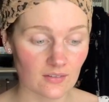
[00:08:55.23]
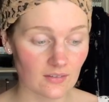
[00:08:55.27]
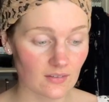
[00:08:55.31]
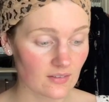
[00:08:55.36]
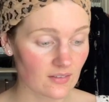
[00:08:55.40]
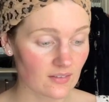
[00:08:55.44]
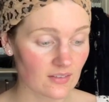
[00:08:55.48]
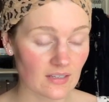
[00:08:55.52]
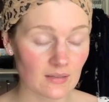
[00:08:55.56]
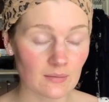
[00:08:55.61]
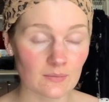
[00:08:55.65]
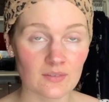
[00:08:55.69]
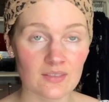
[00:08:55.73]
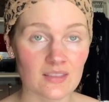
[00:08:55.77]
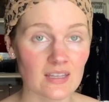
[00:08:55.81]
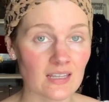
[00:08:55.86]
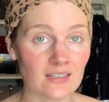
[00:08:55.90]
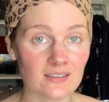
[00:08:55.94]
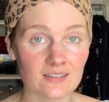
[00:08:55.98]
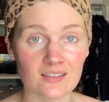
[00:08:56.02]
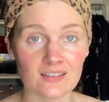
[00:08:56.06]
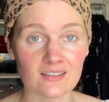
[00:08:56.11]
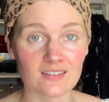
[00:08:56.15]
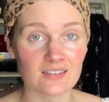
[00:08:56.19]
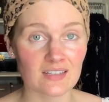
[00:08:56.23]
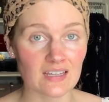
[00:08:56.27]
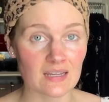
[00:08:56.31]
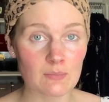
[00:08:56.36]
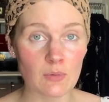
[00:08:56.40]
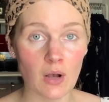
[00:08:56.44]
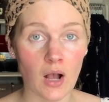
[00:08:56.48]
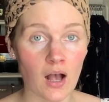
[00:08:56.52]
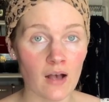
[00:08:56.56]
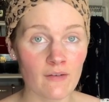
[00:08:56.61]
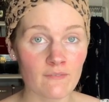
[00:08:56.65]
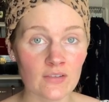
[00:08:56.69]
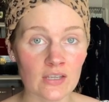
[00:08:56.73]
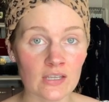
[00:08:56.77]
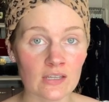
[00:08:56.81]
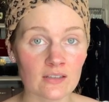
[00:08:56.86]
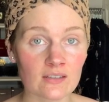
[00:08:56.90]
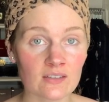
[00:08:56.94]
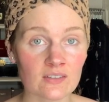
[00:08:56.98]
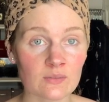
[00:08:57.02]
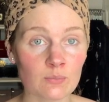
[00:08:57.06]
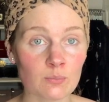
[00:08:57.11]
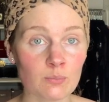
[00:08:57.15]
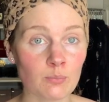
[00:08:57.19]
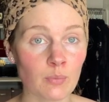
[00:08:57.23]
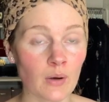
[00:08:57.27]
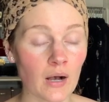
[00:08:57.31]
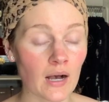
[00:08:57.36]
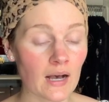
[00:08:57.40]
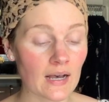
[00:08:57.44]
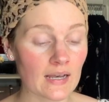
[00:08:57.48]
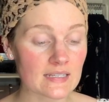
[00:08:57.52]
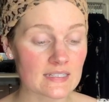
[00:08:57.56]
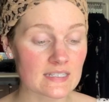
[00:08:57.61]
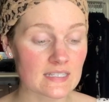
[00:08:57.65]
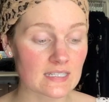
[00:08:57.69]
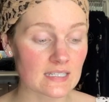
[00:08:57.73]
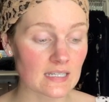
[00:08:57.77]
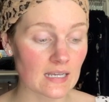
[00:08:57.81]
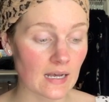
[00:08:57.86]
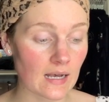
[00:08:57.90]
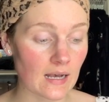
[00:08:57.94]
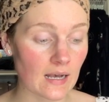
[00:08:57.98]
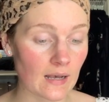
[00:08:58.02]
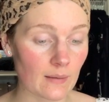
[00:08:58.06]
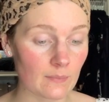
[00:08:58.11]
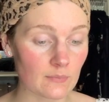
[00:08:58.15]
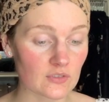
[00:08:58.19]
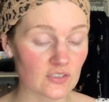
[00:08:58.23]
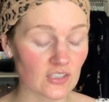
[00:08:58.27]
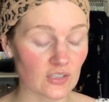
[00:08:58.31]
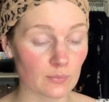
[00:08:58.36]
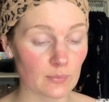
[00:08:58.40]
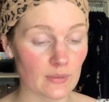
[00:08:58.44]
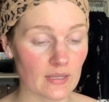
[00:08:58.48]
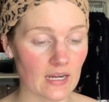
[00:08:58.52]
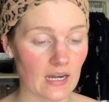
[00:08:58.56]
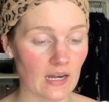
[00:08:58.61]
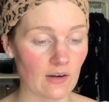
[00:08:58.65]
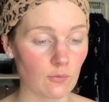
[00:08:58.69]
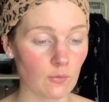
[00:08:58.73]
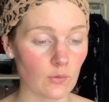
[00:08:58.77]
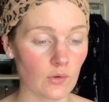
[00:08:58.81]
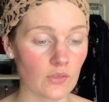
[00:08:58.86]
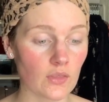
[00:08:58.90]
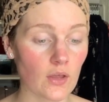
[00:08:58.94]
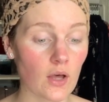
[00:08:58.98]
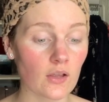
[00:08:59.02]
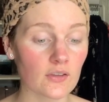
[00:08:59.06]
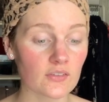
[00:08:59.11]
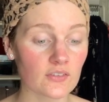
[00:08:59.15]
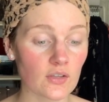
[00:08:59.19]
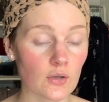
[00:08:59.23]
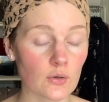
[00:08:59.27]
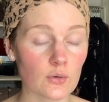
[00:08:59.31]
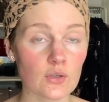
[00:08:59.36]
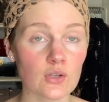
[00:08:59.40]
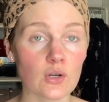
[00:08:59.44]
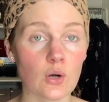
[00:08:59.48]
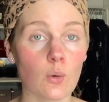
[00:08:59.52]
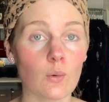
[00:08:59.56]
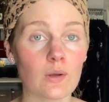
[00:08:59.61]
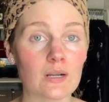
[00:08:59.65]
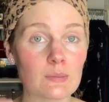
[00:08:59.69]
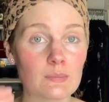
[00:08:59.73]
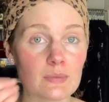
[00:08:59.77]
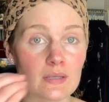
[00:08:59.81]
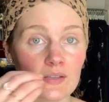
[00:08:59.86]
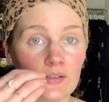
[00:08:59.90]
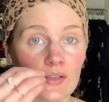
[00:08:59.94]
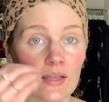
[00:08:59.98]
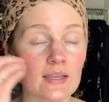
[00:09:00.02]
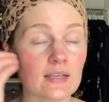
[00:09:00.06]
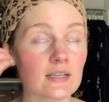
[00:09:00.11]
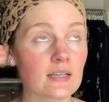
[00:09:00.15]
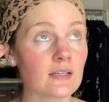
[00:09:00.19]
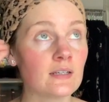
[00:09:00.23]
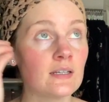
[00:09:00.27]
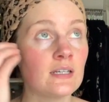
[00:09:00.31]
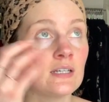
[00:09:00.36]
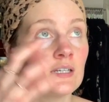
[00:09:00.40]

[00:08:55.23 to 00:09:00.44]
things that seem obvious, but um, just be careful Also, you don't want to be like